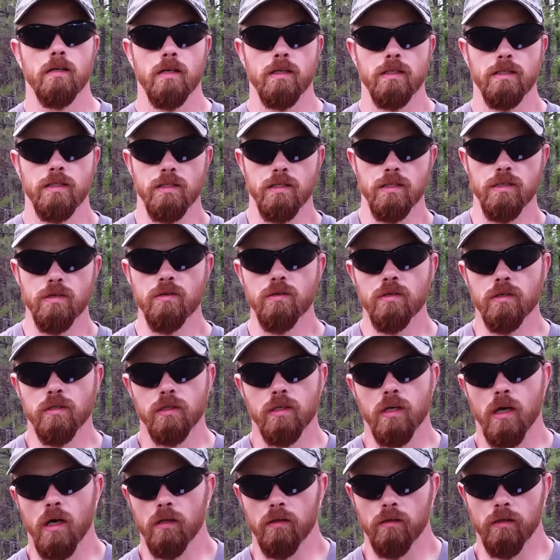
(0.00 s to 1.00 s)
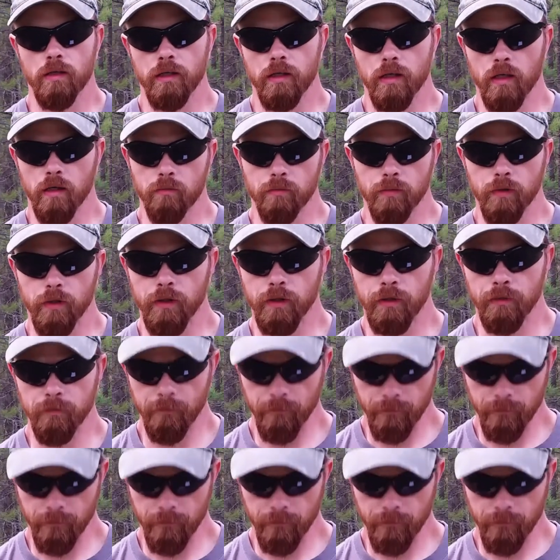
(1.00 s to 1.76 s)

as the Union Cutlery Company.